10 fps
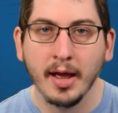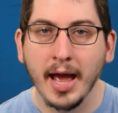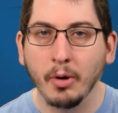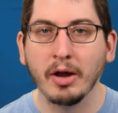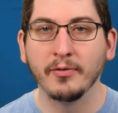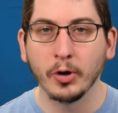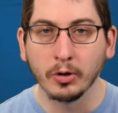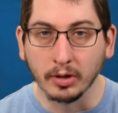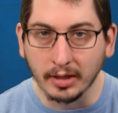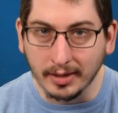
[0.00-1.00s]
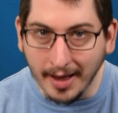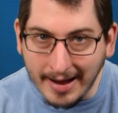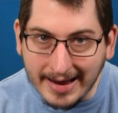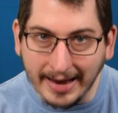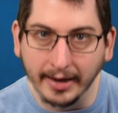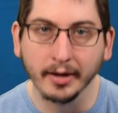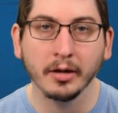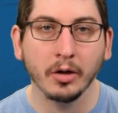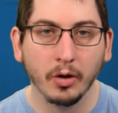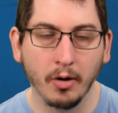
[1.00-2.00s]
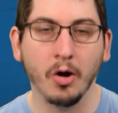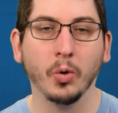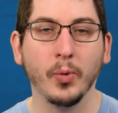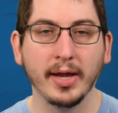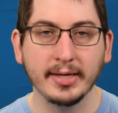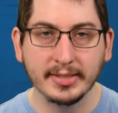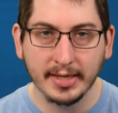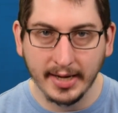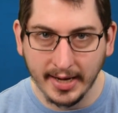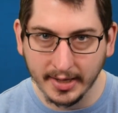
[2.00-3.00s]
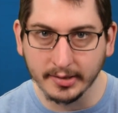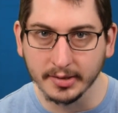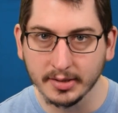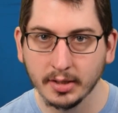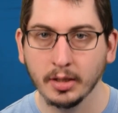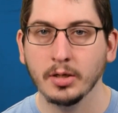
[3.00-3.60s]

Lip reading: However, lying always is.